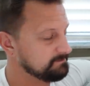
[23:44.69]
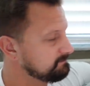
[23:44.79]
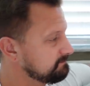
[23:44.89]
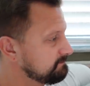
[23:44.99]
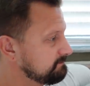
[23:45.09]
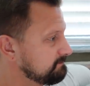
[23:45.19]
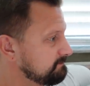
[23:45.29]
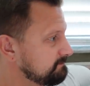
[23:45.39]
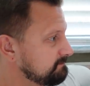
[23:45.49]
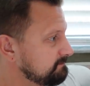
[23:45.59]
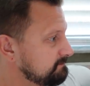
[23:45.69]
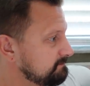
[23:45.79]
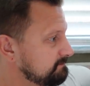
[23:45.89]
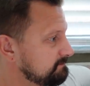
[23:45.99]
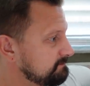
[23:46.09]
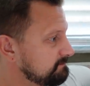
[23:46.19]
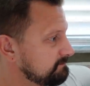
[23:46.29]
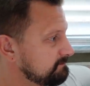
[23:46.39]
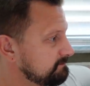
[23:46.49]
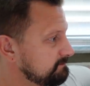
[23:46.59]

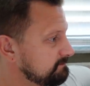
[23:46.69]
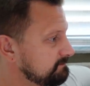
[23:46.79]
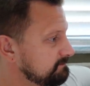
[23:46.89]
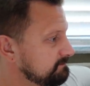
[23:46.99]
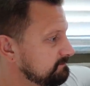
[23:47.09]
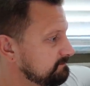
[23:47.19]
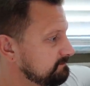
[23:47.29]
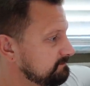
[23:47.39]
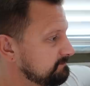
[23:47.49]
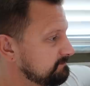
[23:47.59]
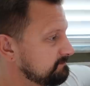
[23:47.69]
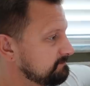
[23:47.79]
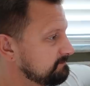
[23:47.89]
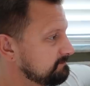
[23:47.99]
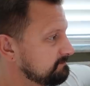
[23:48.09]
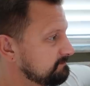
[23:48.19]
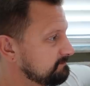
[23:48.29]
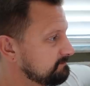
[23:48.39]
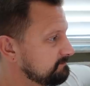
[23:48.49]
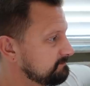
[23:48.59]

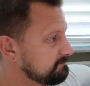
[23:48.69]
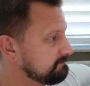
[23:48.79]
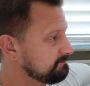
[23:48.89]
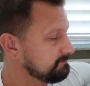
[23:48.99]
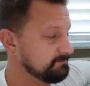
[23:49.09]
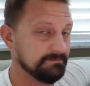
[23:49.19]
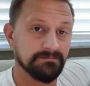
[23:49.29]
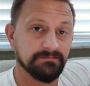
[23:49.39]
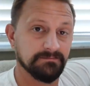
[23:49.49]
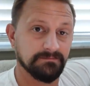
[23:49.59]
This person isn't speaking.